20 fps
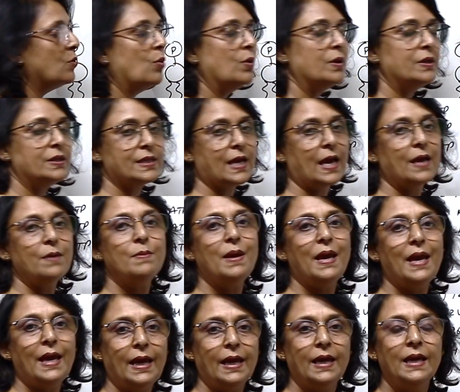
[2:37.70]
coenzyme
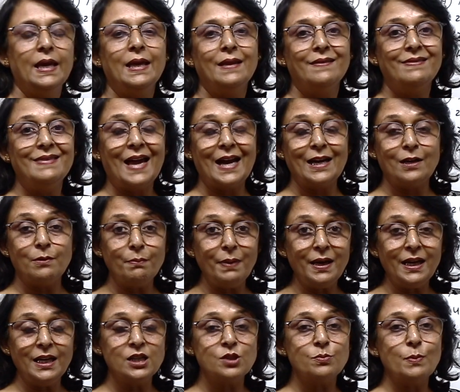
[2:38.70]
A. That
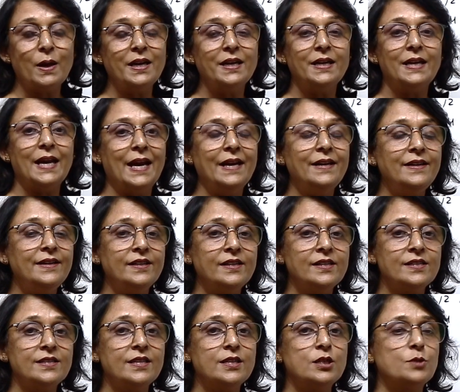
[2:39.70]
means when it
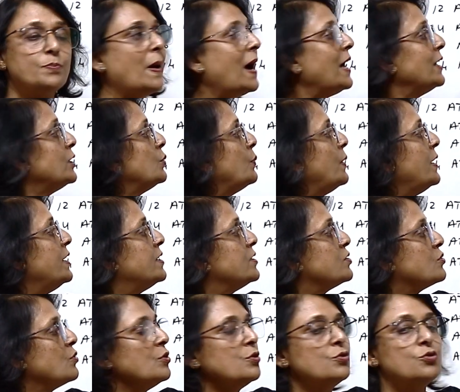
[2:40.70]
enters this pathway, it
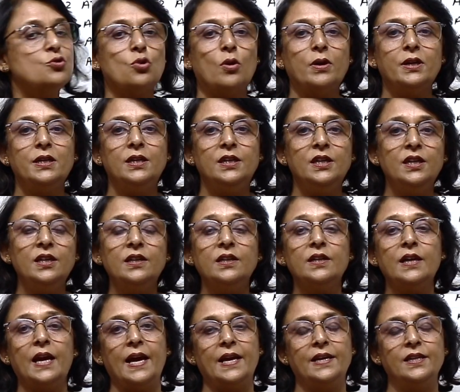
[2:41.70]
is going to join
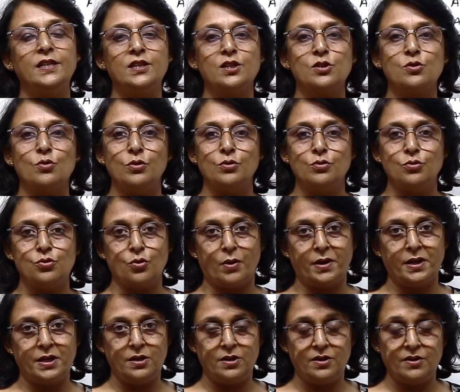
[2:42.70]
here and it is going to
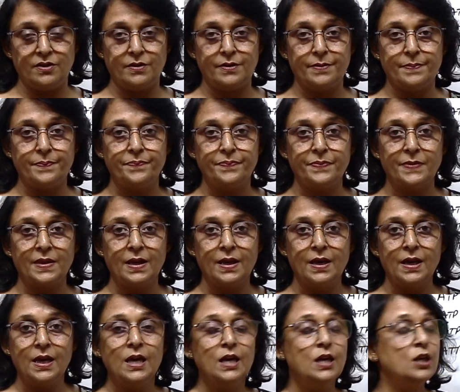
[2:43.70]
join here.
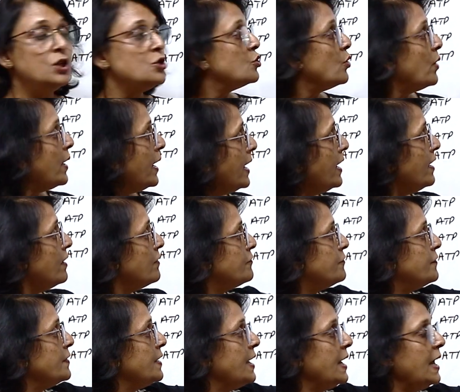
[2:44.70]
So
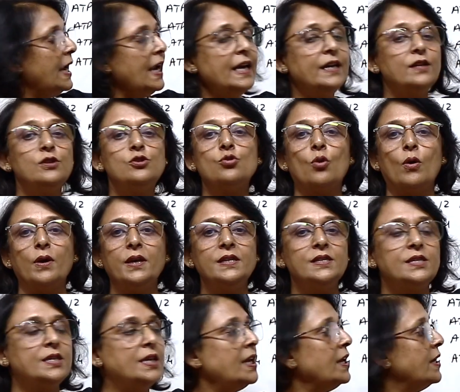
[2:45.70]
if it
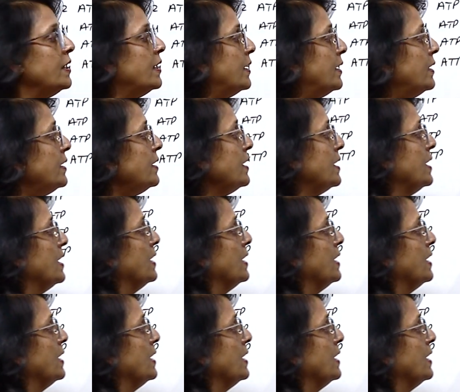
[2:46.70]
joins here,